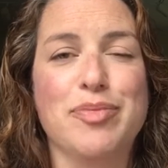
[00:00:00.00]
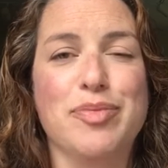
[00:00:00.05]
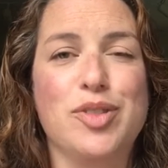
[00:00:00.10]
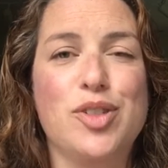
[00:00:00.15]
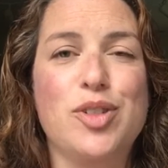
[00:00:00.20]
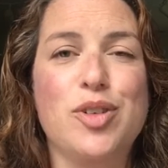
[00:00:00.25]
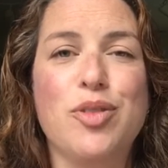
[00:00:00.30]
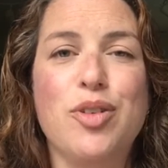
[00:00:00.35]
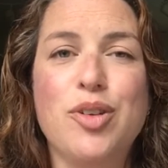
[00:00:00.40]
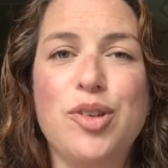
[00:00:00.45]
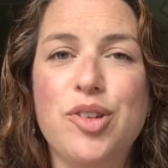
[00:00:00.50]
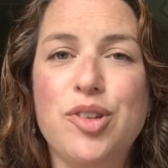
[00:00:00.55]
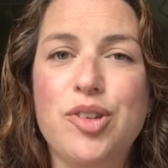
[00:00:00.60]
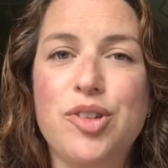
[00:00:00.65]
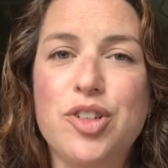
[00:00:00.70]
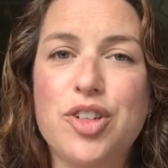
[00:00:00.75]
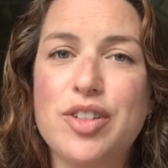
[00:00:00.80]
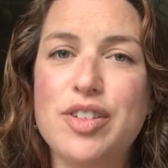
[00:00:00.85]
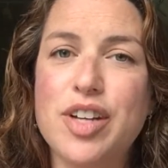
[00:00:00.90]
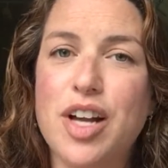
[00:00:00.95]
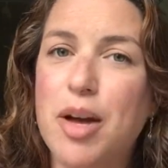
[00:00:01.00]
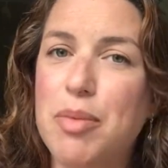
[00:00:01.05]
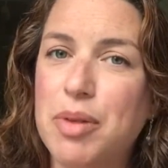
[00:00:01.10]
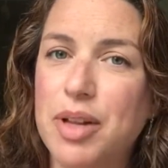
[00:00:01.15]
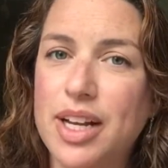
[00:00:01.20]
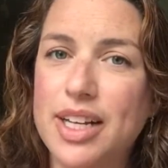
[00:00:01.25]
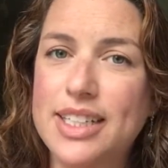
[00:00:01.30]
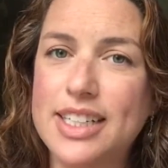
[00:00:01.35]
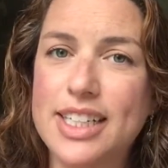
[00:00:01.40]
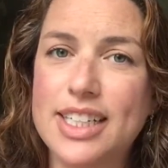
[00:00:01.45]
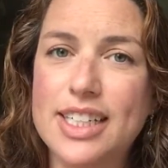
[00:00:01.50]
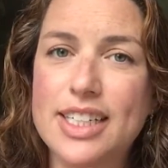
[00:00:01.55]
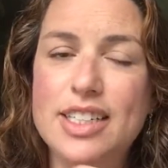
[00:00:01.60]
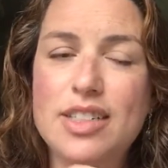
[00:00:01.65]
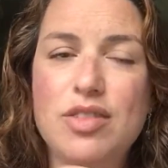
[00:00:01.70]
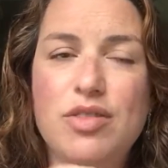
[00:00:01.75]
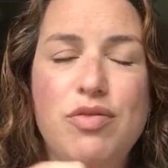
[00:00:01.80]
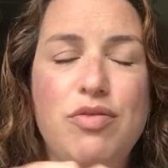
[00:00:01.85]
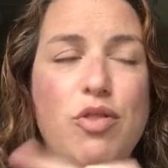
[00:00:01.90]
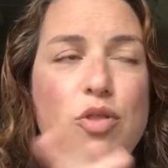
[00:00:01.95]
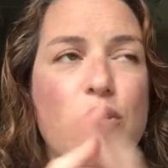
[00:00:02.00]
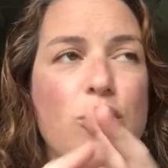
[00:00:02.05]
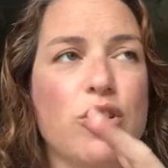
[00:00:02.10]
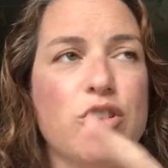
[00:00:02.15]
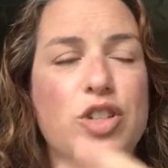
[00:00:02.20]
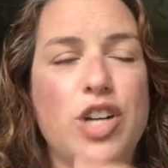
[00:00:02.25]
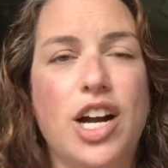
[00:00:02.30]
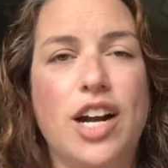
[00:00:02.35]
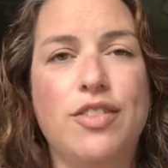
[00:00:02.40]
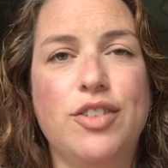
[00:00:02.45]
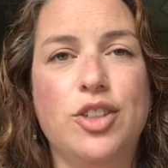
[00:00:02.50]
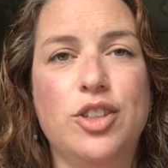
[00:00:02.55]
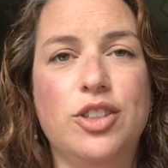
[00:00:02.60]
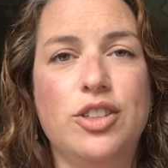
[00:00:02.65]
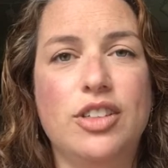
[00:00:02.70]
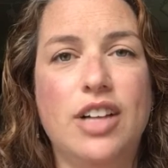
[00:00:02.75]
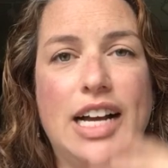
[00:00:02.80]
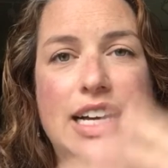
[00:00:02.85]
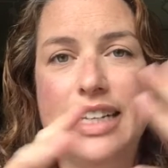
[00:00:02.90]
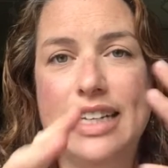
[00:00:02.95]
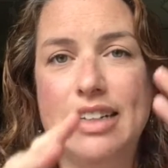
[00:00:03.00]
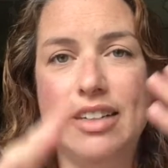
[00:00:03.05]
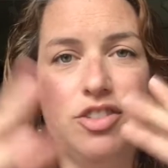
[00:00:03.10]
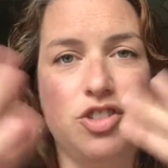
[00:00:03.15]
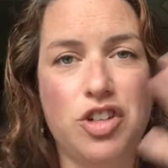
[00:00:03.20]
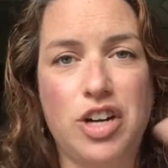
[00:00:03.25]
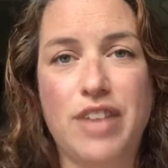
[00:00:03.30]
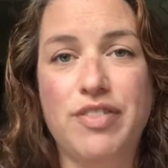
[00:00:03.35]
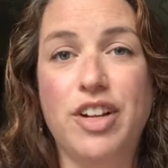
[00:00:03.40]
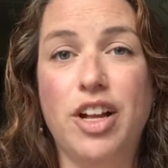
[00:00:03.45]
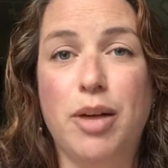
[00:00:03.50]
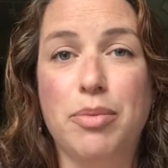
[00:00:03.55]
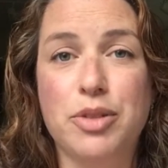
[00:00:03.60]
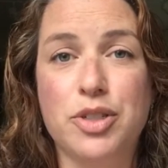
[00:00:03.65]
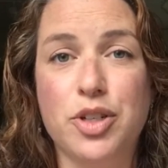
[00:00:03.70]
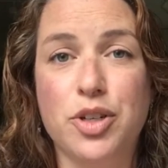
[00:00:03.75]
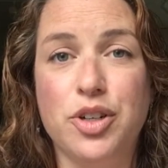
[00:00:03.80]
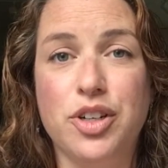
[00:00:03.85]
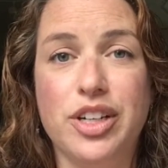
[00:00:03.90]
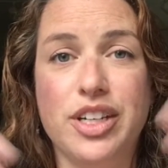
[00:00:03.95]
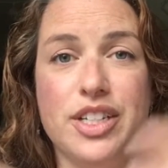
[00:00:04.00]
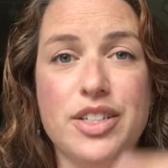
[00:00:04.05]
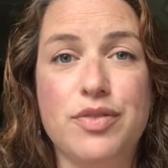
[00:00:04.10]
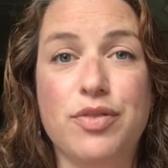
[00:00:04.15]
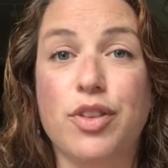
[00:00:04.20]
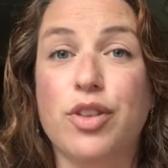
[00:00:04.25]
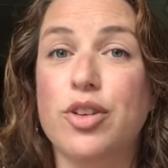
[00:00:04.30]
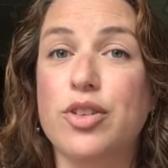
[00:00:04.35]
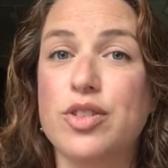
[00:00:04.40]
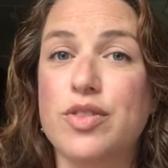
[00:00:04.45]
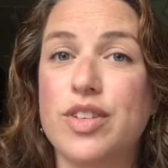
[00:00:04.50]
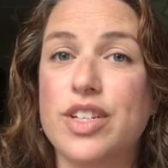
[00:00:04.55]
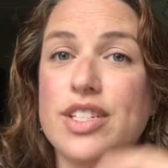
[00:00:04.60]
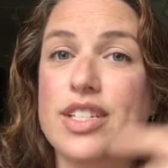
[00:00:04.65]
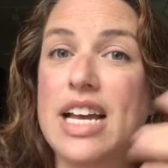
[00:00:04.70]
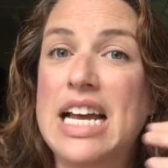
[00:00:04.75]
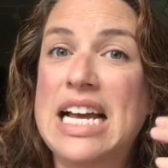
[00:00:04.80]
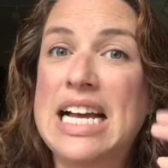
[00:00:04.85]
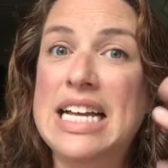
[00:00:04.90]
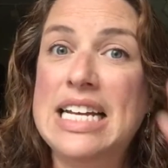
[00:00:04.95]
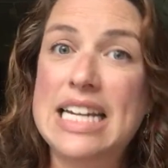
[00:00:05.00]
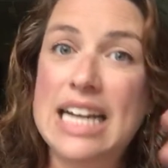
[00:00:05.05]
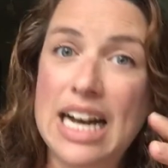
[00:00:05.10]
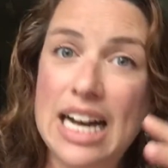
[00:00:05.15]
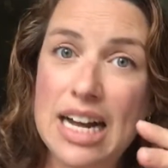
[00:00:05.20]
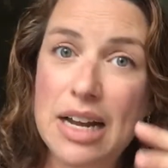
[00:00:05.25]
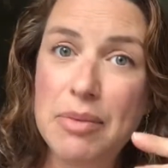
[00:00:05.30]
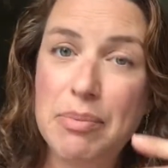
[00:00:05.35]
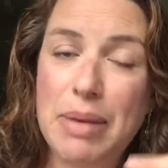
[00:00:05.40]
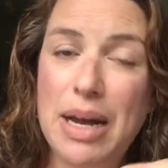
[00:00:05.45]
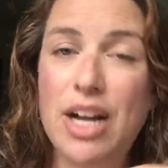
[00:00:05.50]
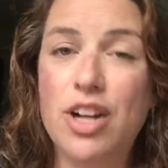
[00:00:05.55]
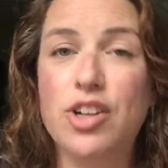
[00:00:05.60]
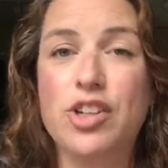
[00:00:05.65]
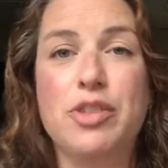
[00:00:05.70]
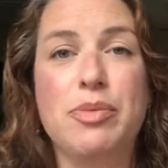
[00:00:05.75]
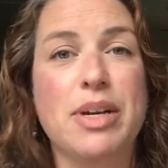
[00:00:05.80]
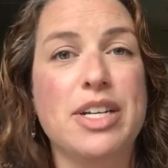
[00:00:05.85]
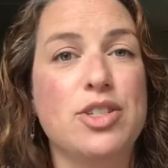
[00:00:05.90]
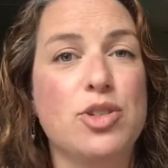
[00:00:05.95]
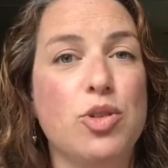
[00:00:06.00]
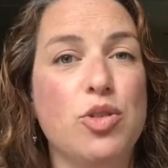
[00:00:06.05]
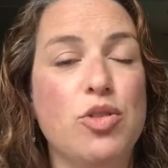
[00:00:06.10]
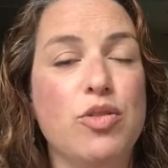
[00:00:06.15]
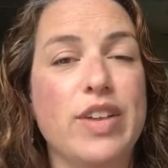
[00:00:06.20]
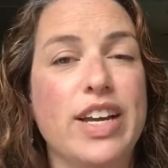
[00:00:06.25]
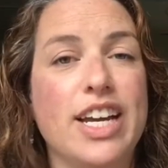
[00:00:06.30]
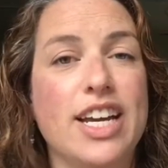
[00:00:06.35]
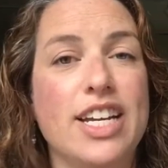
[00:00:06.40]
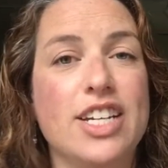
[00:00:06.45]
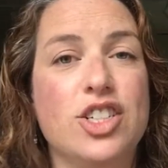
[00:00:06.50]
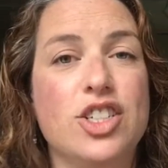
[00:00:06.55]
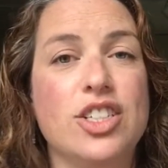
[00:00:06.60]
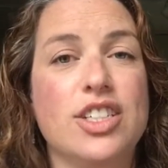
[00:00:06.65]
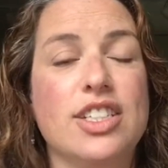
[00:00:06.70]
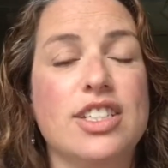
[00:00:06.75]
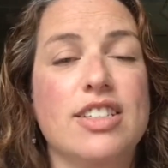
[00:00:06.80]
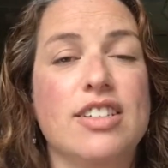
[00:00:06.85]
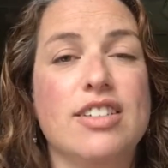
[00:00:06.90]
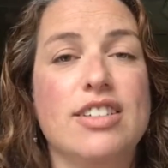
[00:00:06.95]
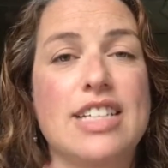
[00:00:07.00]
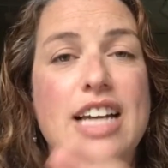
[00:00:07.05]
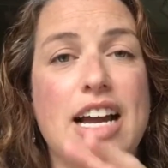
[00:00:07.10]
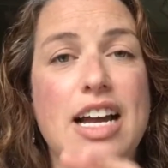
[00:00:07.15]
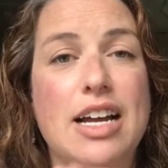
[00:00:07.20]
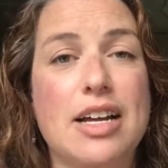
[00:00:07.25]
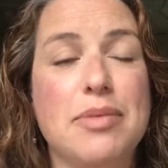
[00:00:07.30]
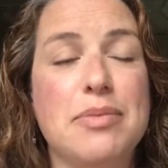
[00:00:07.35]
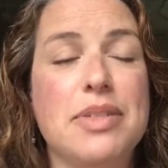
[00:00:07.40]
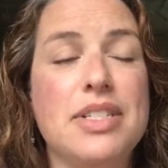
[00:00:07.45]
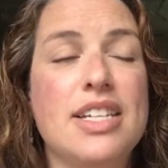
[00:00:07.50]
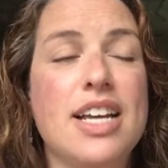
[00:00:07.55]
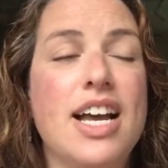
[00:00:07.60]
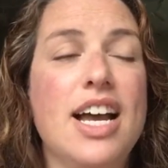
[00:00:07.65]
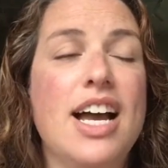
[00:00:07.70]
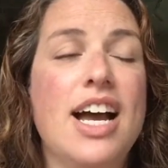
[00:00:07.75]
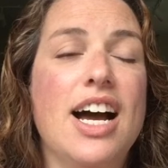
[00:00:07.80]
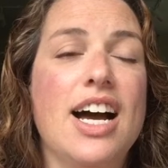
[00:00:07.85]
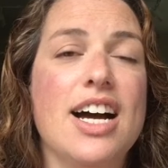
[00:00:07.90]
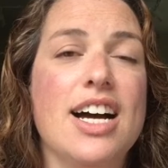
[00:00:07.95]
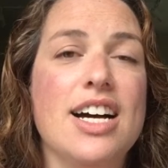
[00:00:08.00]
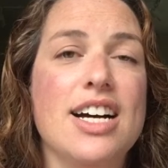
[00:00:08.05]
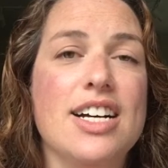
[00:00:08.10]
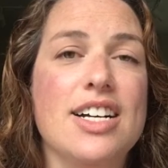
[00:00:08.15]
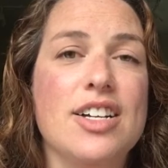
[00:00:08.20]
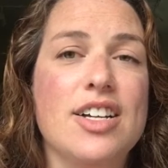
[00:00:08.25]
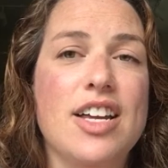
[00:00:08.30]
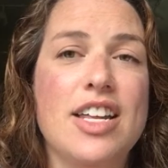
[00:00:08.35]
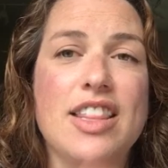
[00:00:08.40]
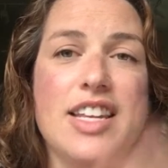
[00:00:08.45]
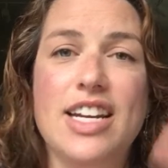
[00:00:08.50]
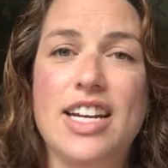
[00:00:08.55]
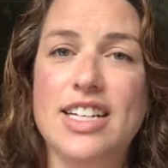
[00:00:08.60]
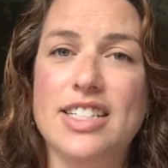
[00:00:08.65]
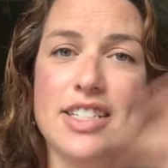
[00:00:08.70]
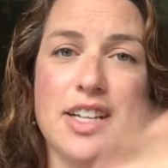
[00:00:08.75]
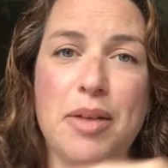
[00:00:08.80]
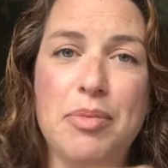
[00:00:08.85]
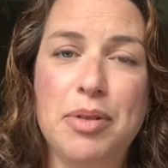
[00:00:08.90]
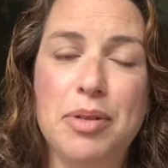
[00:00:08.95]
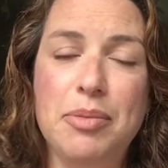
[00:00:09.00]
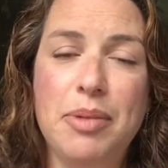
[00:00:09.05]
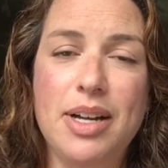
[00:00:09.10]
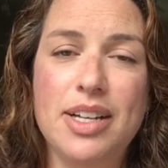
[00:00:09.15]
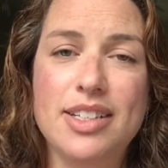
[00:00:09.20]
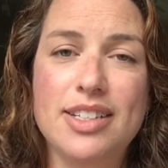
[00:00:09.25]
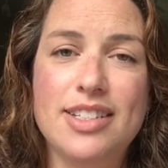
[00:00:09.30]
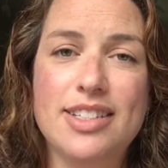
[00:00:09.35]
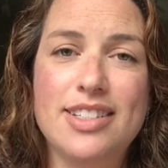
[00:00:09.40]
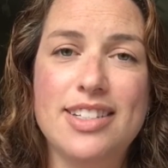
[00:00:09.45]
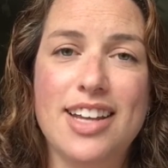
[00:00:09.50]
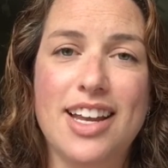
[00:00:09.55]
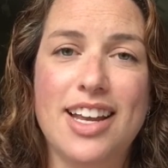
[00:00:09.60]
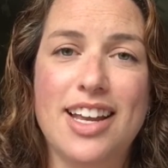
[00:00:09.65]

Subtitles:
So those are just a couple ideas for travel opportunities for those of us not bound by school vacation times in the next couple of months.